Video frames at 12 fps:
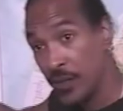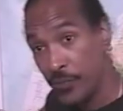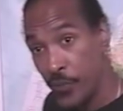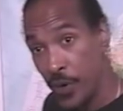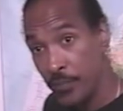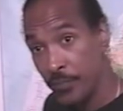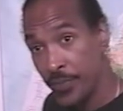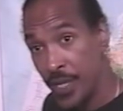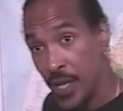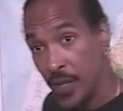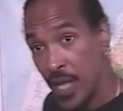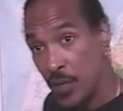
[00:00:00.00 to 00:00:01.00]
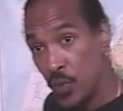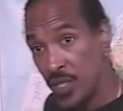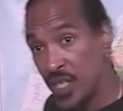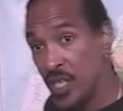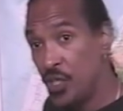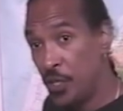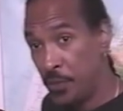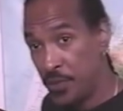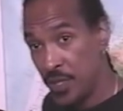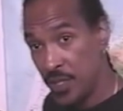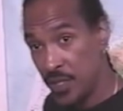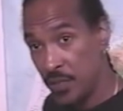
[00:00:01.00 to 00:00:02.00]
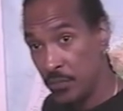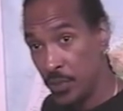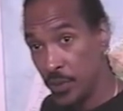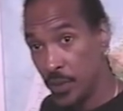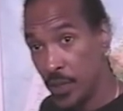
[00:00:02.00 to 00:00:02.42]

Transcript: from. That was an Egyptian symbol